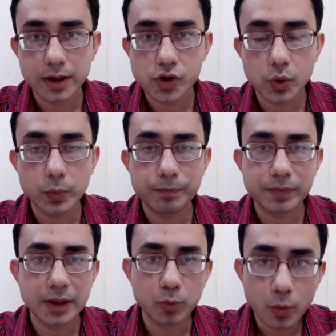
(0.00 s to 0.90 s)

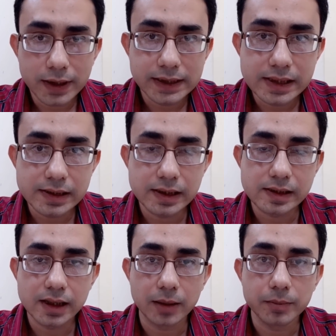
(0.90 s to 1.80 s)
So the moment these
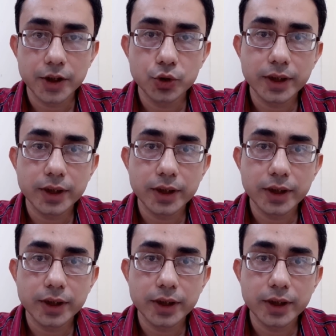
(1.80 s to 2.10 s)
things come,